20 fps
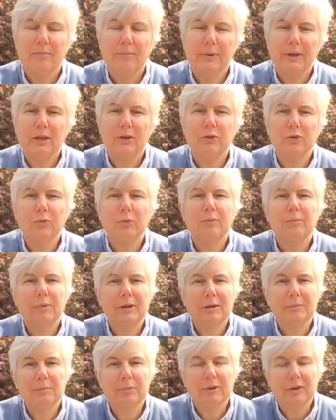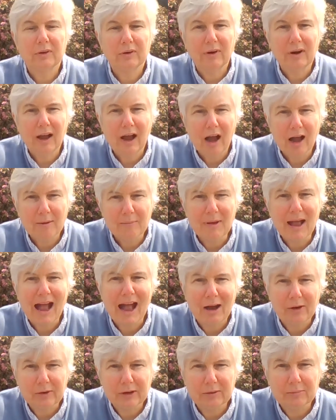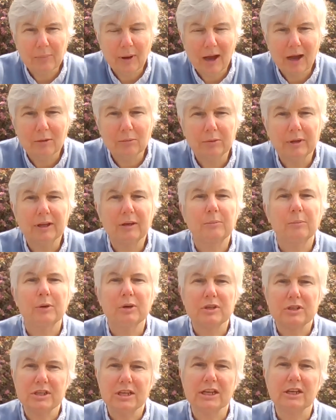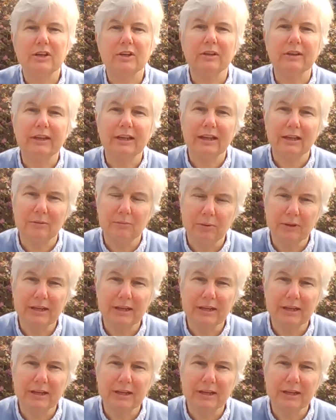be used when people are out in public, particularly in